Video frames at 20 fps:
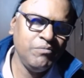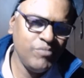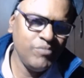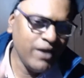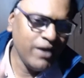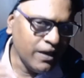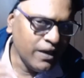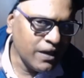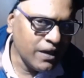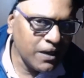
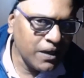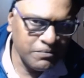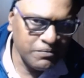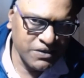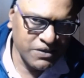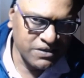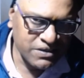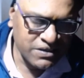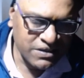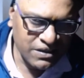May I come
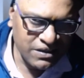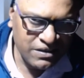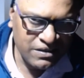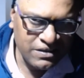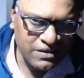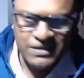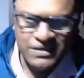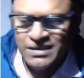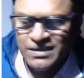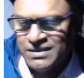in, sir?
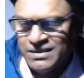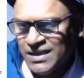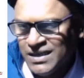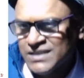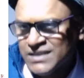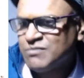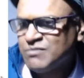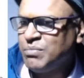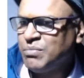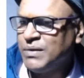
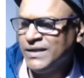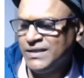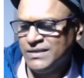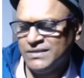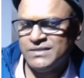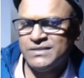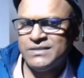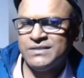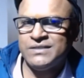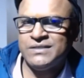Yes,
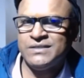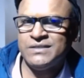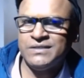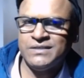please.